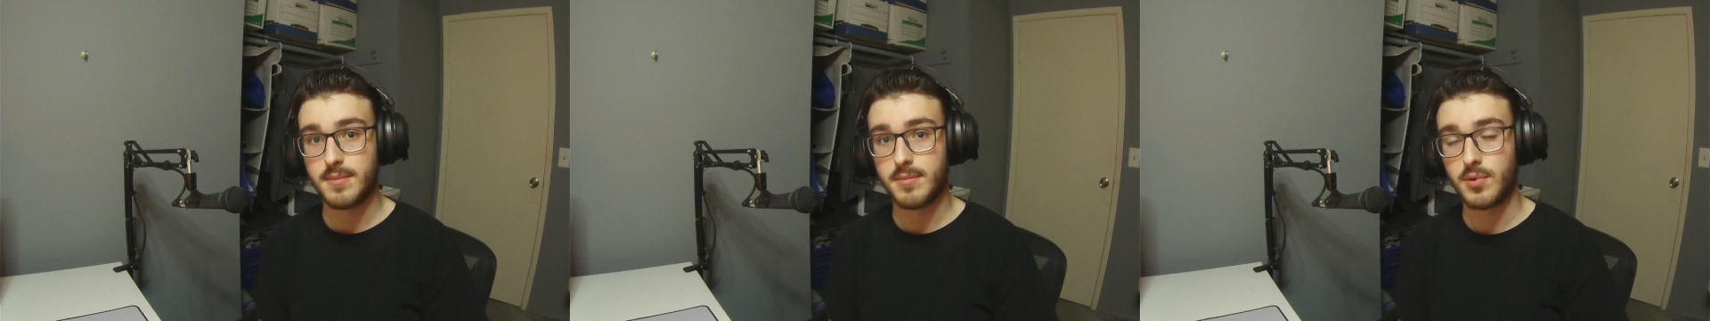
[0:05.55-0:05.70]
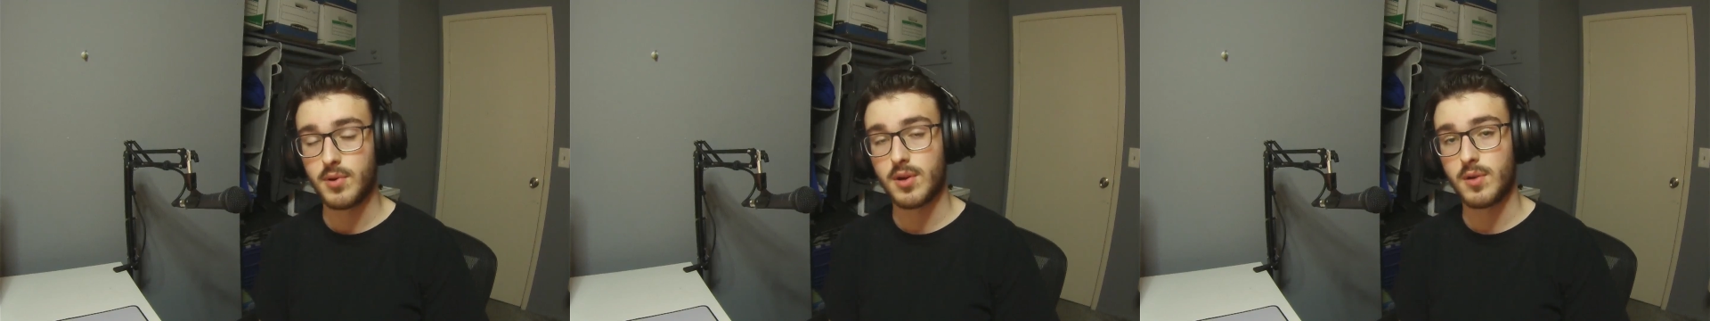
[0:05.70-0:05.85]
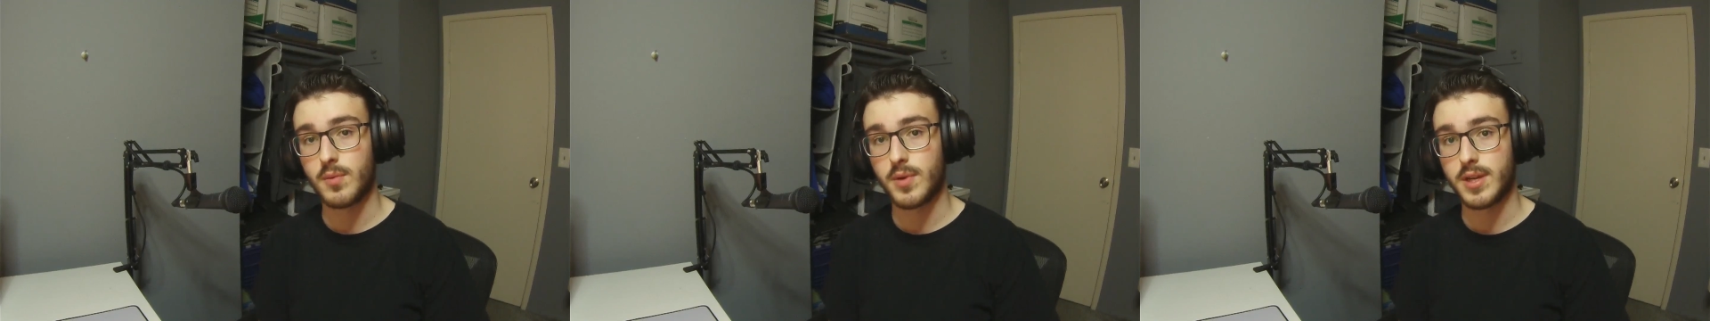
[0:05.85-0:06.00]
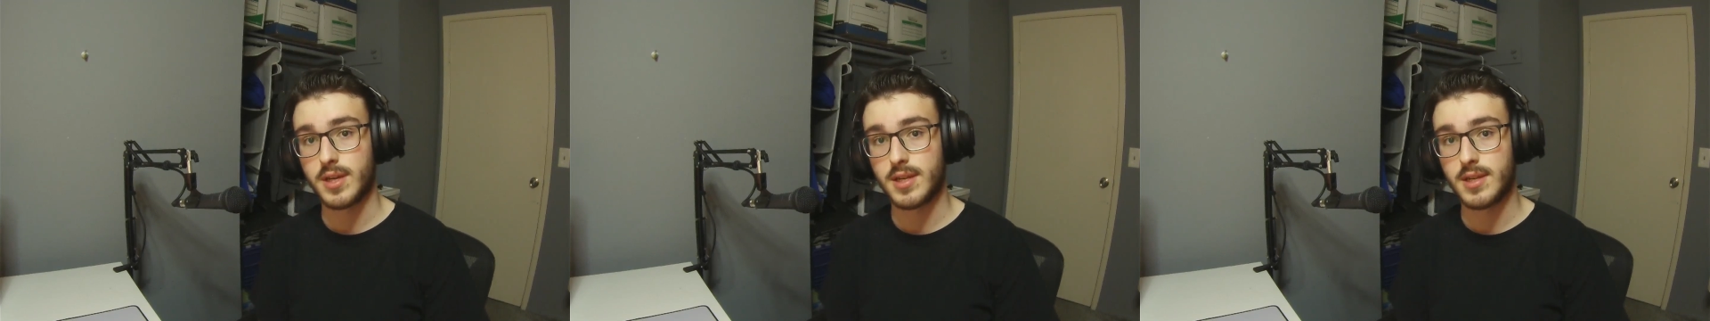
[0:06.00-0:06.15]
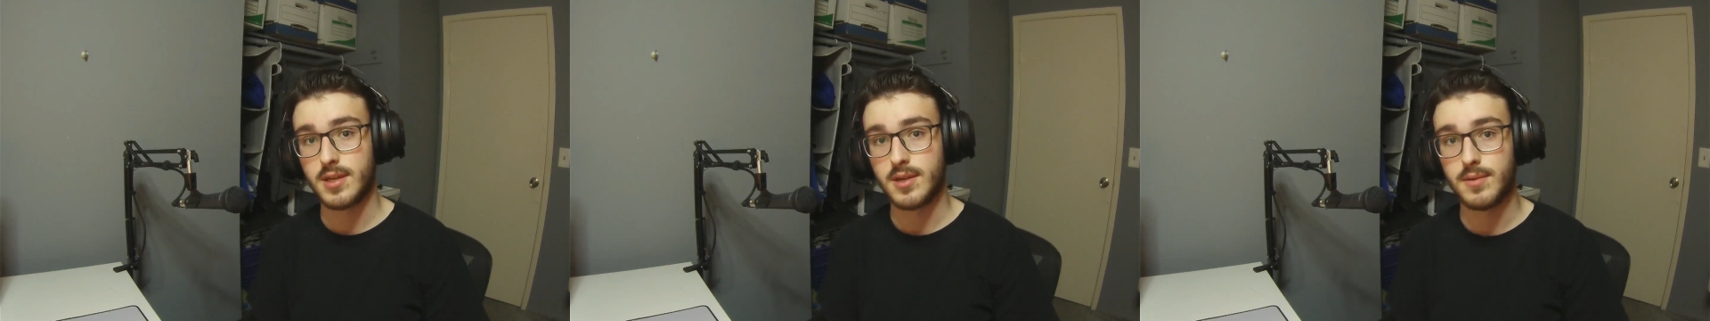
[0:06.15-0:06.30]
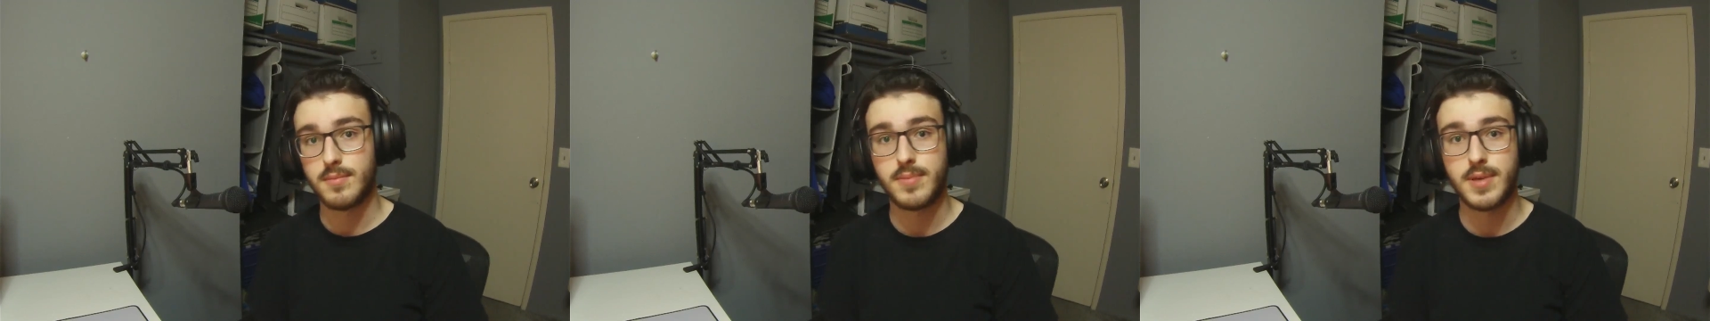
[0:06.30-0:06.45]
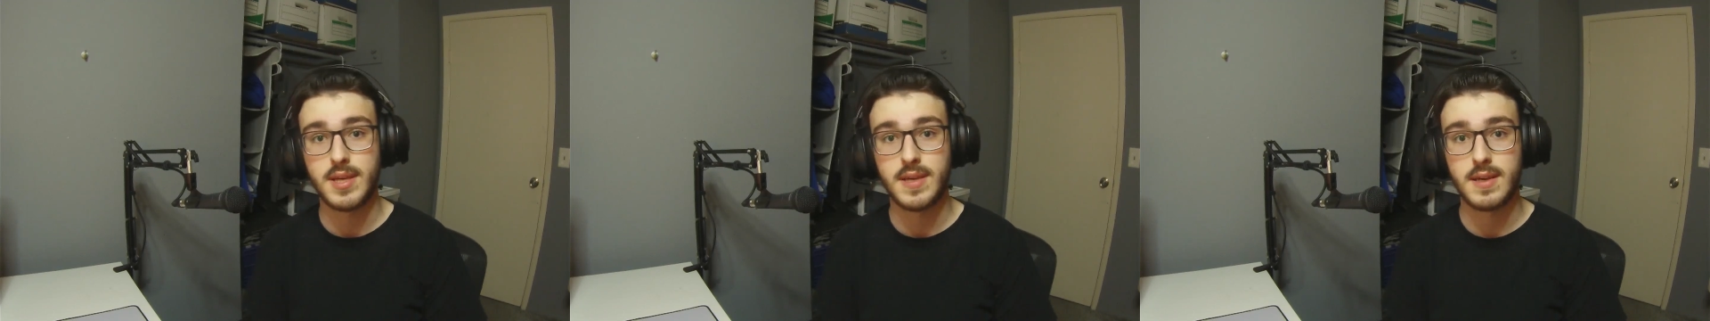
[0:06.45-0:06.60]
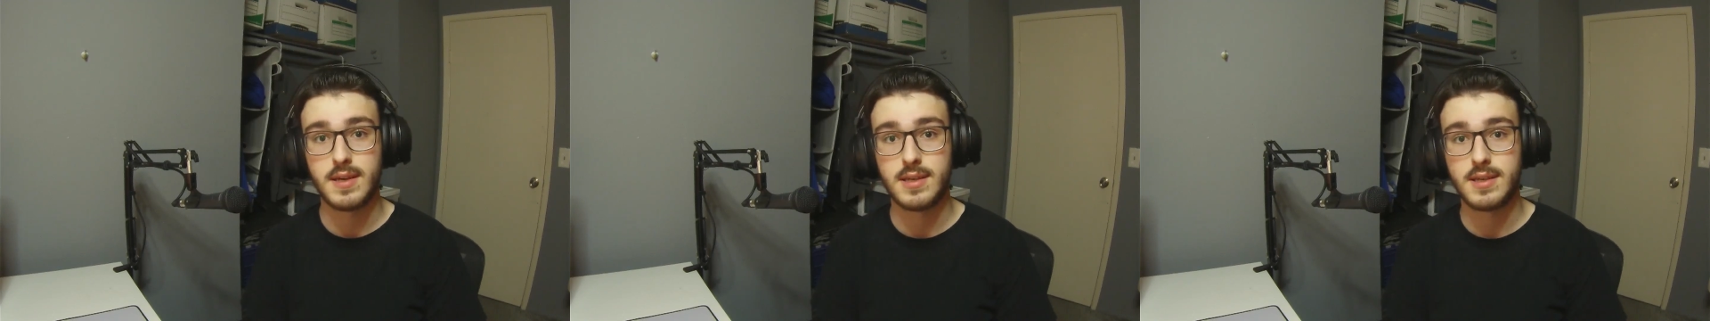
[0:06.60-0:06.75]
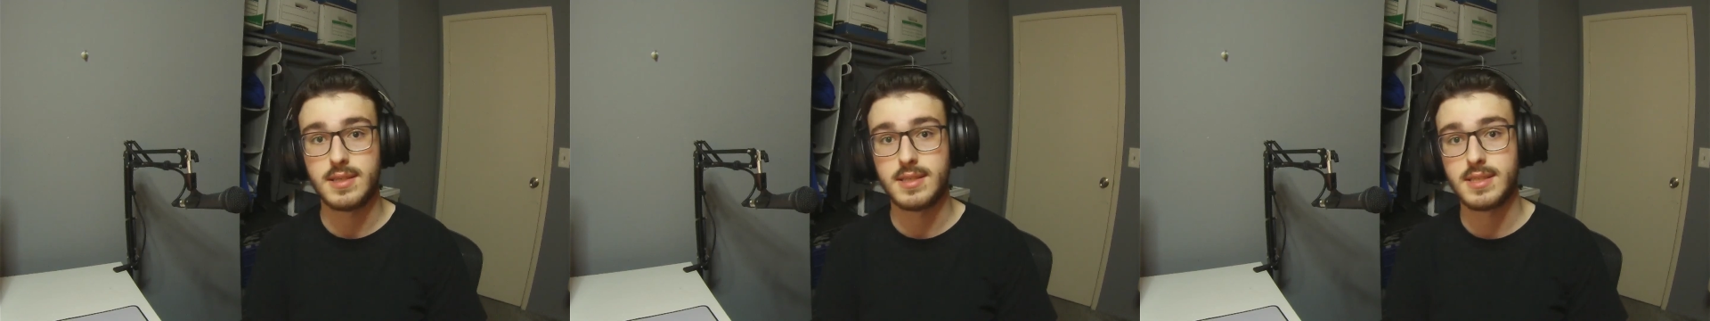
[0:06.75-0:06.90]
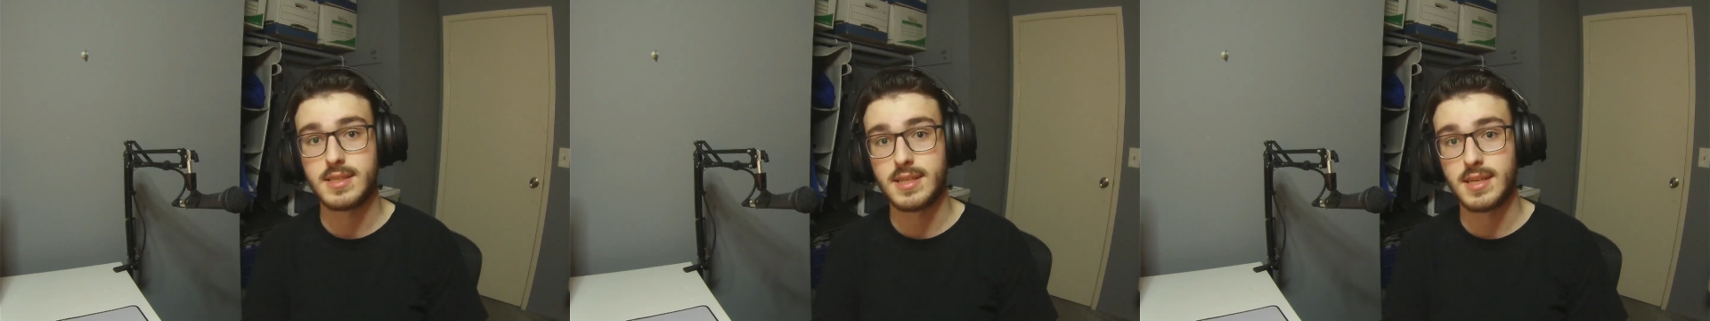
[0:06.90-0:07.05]
important one to know
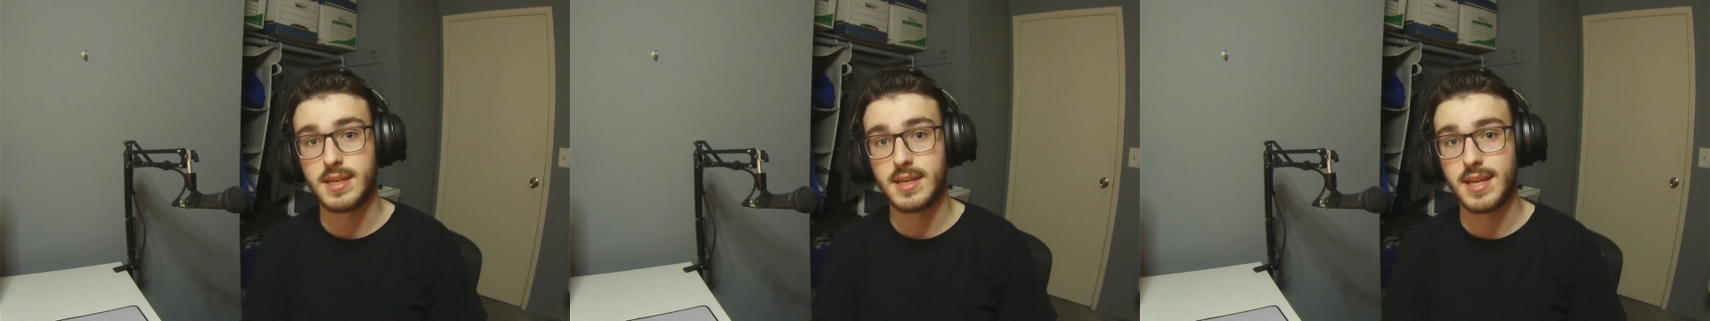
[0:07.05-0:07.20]
because uh,